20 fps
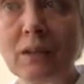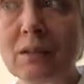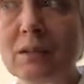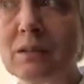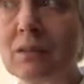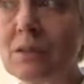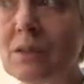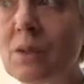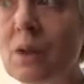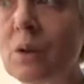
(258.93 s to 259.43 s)

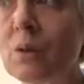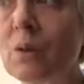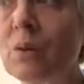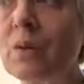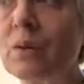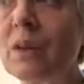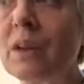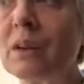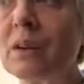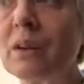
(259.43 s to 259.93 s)
So
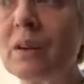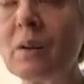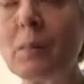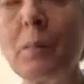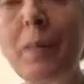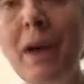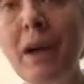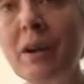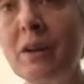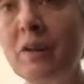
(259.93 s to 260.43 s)
there are a
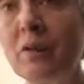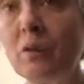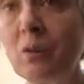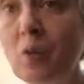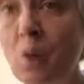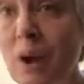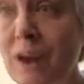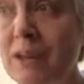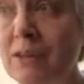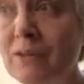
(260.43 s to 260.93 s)
pair of
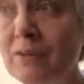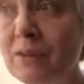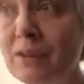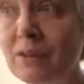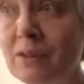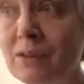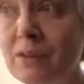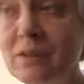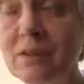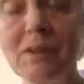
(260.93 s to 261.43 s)

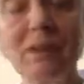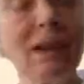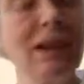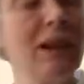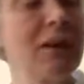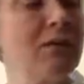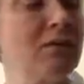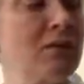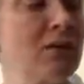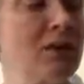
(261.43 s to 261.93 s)
quavers
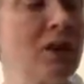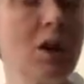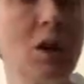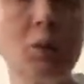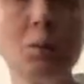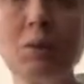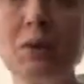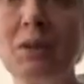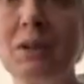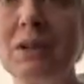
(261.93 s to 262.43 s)
after the
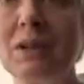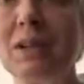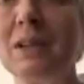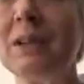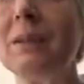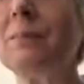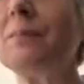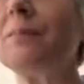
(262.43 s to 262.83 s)
open D.